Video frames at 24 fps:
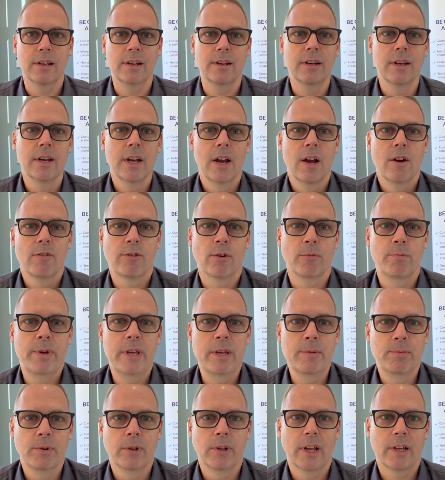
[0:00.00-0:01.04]
And for
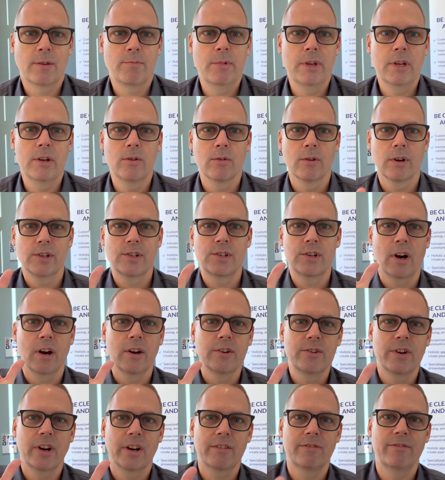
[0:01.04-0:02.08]
people like me who are
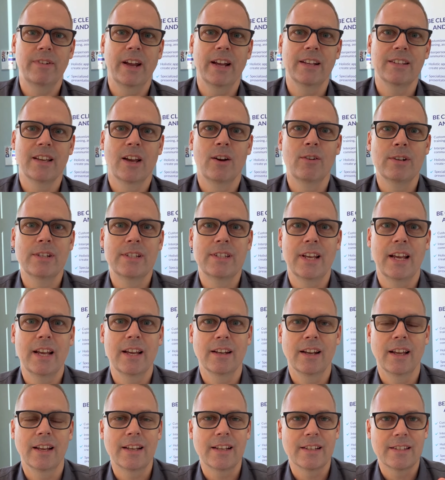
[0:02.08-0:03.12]
Star Trek fans, I always say
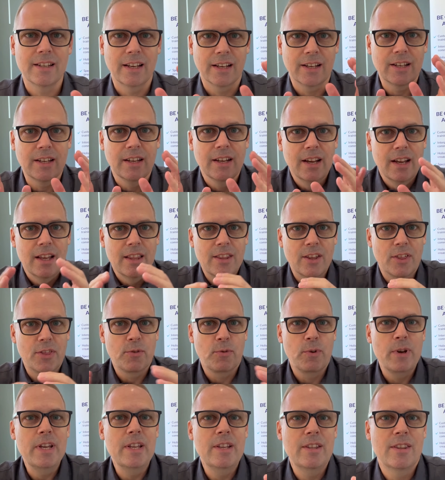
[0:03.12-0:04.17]
it like it's like the
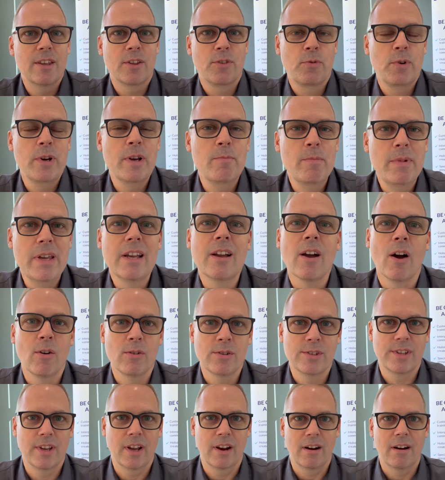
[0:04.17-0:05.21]
three the three
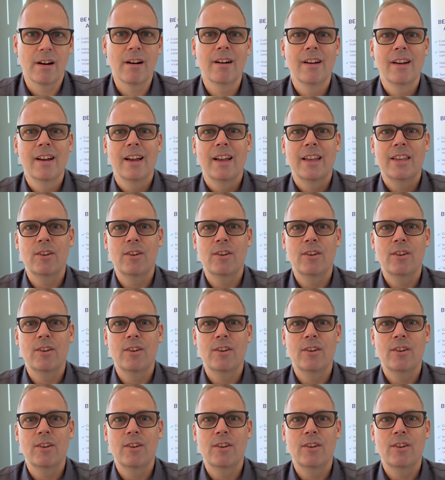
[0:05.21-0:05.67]
amigos there.